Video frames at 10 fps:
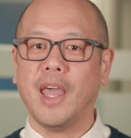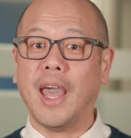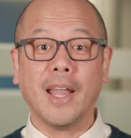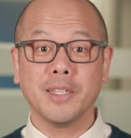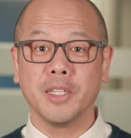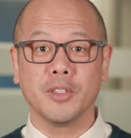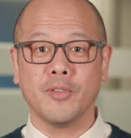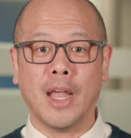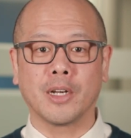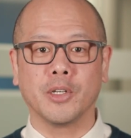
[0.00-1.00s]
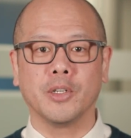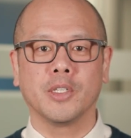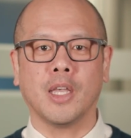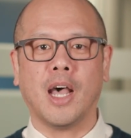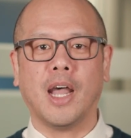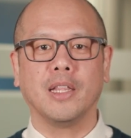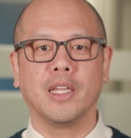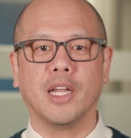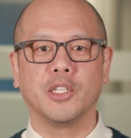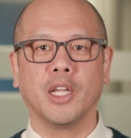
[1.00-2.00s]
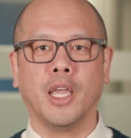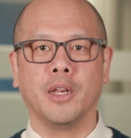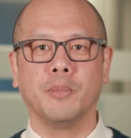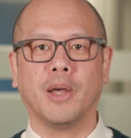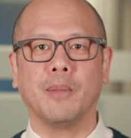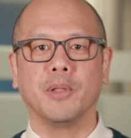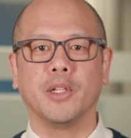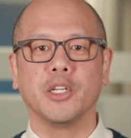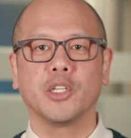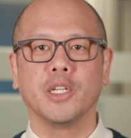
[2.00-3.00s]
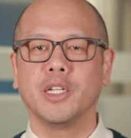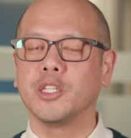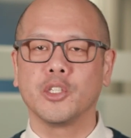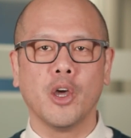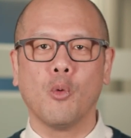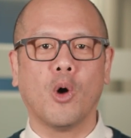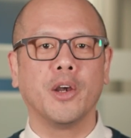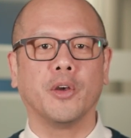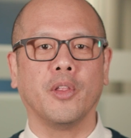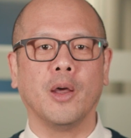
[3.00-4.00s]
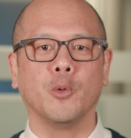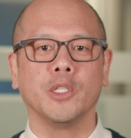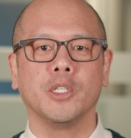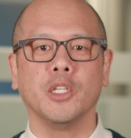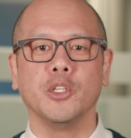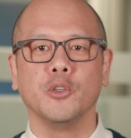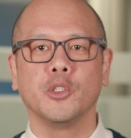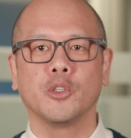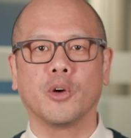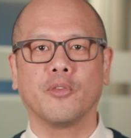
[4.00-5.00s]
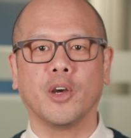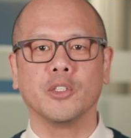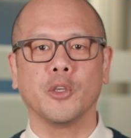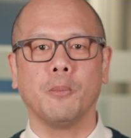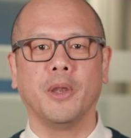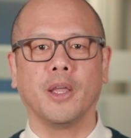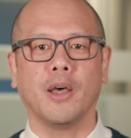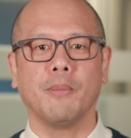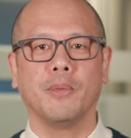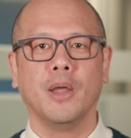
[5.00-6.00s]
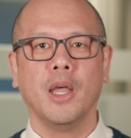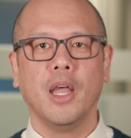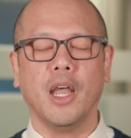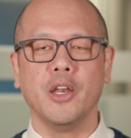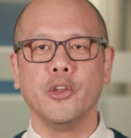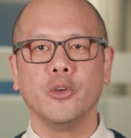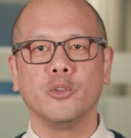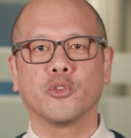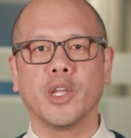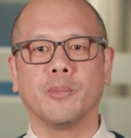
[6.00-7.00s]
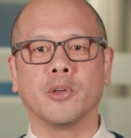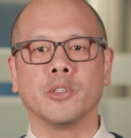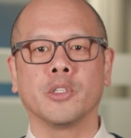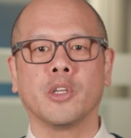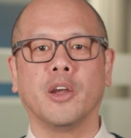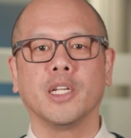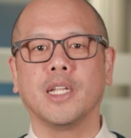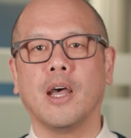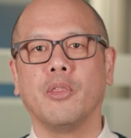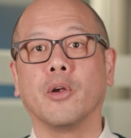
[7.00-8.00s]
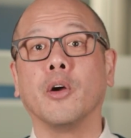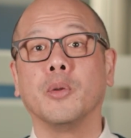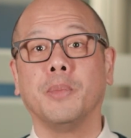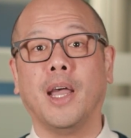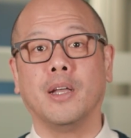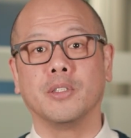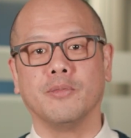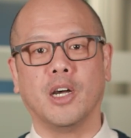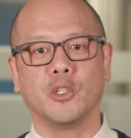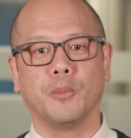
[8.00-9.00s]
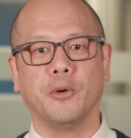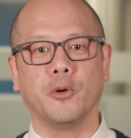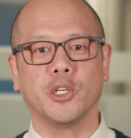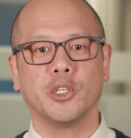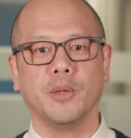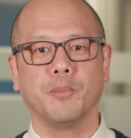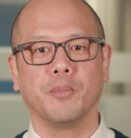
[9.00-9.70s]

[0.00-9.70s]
Add to these factors a highly educated population, and it's no wonder that we see new storefronts opening up and new dreamers starting down their own paths of entrepreneurship.